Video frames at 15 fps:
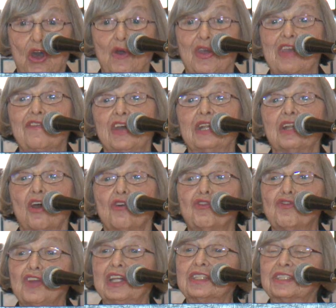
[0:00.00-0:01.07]
even though
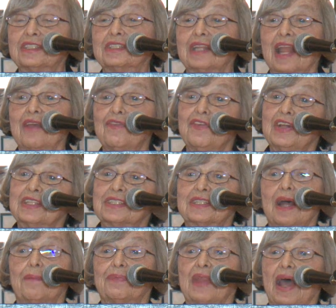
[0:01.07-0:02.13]
they feel
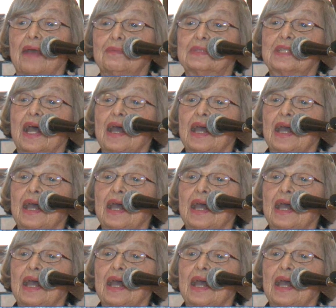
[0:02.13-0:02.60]
sometimes